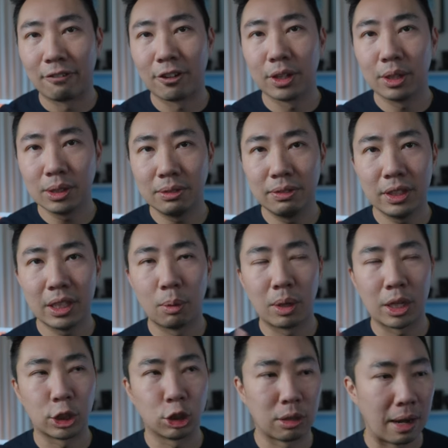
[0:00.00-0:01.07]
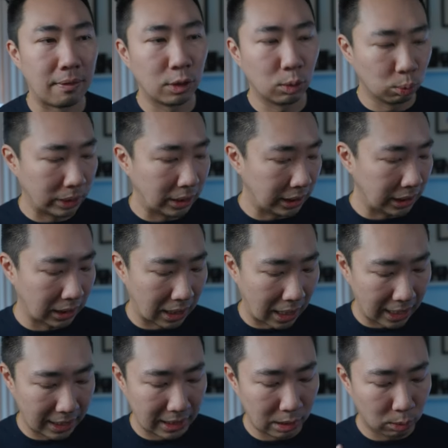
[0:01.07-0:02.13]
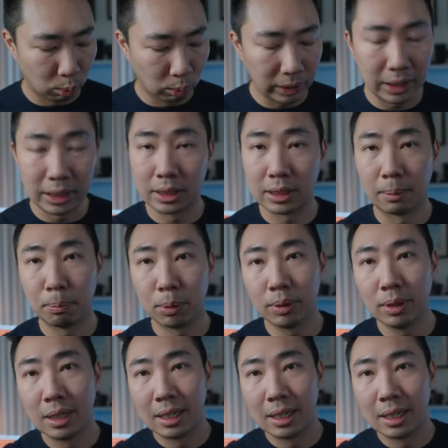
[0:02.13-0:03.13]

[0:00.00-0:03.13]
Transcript: for those of you that wanna travel really light and really simple,